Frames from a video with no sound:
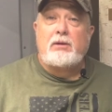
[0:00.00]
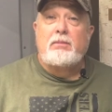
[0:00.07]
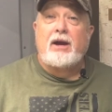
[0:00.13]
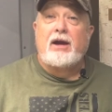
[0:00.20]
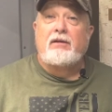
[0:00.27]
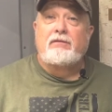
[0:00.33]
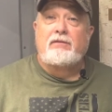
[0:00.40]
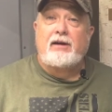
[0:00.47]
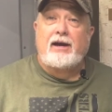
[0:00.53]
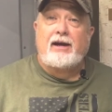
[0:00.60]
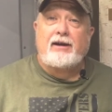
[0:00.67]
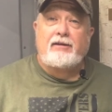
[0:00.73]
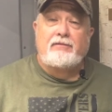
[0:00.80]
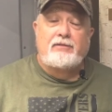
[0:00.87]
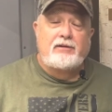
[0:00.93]
by 5
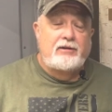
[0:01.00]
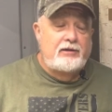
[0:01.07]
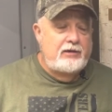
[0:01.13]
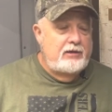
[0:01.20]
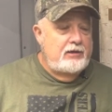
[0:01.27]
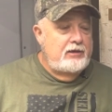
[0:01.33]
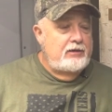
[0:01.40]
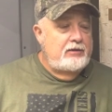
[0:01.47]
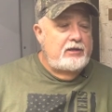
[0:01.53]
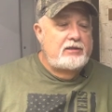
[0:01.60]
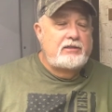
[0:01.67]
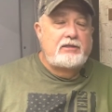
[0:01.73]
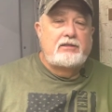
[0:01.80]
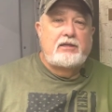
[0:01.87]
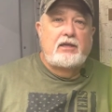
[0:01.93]

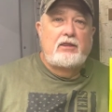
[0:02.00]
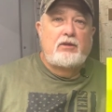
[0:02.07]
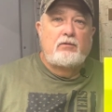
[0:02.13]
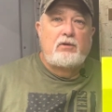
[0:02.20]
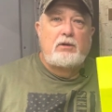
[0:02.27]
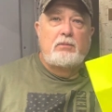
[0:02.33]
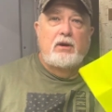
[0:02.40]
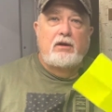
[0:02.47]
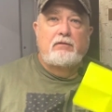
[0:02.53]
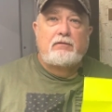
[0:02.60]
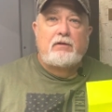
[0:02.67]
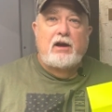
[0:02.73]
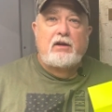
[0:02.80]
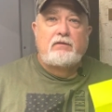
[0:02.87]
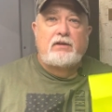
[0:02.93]
This is a 3 by
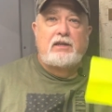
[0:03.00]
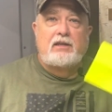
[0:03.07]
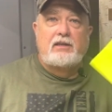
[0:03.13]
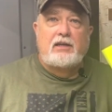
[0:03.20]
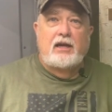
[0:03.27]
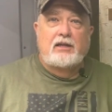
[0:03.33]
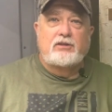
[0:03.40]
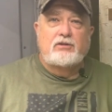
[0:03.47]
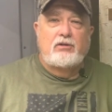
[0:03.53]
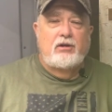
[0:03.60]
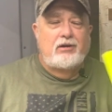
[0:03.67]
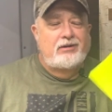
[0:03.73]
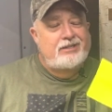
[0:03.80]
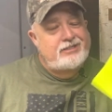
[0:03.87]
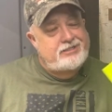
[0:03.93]
5 index
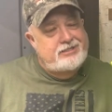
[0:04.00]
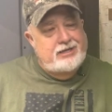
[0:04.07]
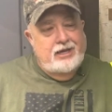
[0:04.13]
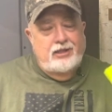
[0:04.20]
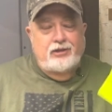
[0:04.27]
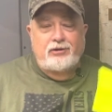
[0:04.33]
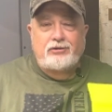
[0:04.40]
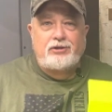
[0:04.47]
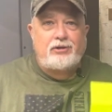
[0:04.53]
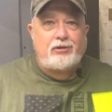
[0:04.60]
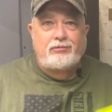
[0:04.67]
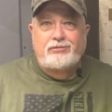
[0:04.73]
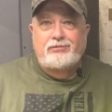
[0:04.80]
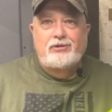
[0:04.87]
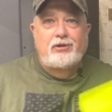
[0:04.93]
card. It's yellow. You
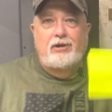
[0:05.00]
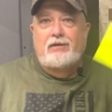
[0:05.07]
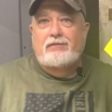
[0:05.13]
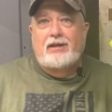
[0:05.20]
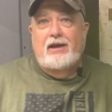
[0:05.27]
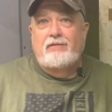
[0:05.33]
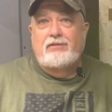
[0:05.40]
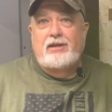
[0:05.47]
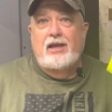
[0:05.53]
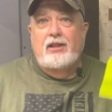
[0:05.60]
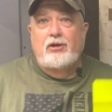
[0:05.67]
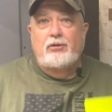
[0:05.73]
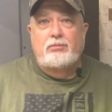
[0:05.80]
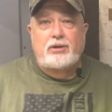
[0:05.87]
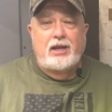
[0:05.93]
don't, you don't have to have
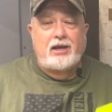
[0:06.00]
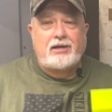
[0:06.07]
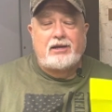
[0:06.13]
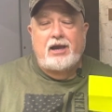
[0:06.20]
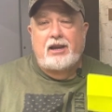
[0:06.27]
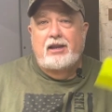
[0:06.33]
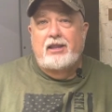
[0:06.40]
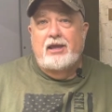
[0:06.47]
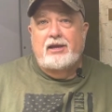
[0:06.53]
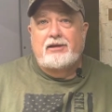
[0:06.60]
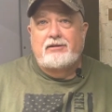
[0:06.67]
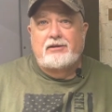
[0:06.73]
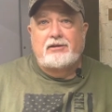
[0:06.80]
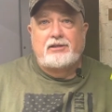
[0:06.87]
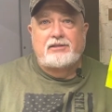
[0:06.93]
yellow, but I kind of
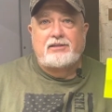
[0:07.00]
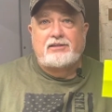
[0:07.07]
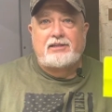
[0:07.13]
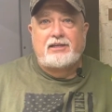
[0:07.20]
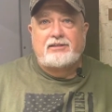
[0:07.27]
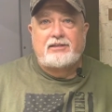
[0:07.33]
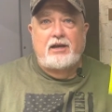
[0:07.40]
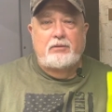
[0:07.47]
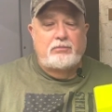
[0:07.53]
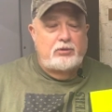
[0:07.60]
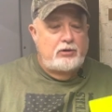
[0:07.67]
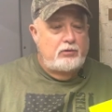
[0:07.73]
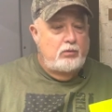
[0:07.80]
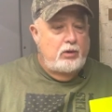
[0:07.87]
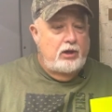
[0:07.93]
like it because it sticks out
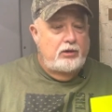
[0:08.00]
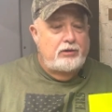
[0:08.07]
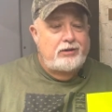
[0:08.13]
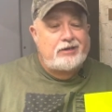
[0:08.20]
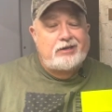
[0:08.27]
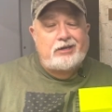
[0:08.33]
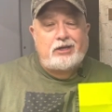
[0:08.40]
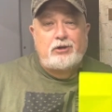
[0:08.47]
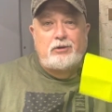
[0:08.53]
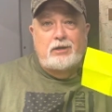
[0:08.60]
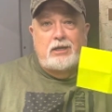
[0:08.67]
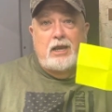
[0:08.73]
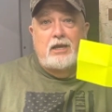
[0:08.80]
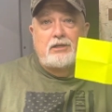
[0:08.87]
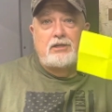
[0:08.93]
pretty well. And you
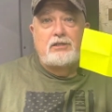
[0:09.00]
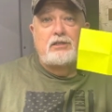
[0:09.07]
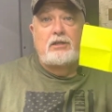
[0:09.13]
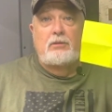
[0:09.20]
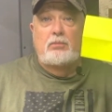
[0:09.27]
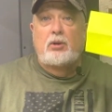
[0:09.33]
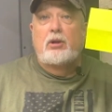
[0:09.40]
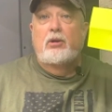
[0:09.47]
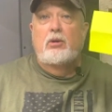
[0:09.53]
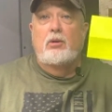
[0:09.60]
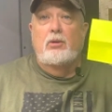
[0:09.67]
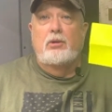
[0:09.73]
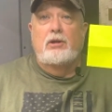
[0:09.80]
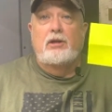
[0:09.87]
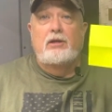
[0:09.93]
can actually see a bullet
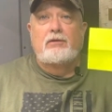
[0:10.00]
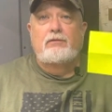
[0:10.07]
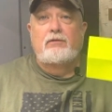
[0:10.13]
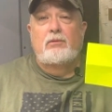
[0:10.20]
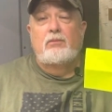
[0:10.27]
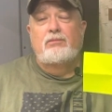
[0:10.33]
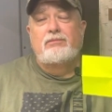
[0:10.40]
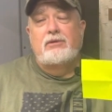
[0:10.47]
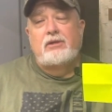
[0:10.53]
hole in it from